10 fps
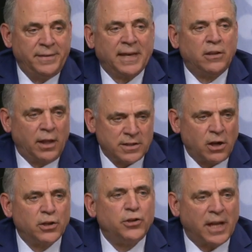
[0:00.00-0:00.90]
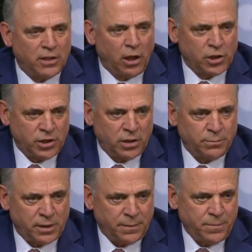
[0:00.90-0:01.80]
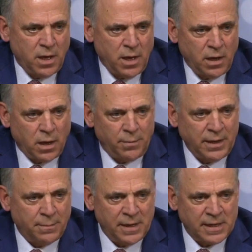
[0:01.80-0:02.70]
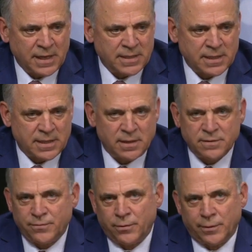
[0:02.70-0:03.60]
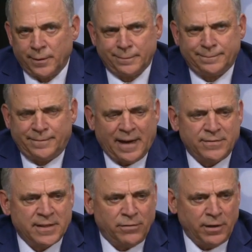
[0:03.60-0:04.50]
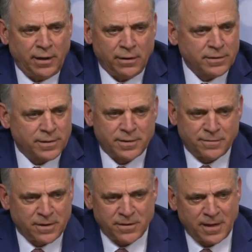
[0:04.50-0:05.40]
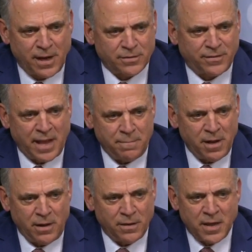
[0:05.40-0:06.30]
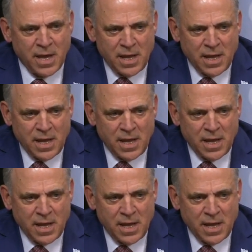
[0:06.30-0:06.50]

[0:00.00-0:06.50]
technology. It's called a technology company. Okay. Company had been in existence for five, seven years. Sales of ten million.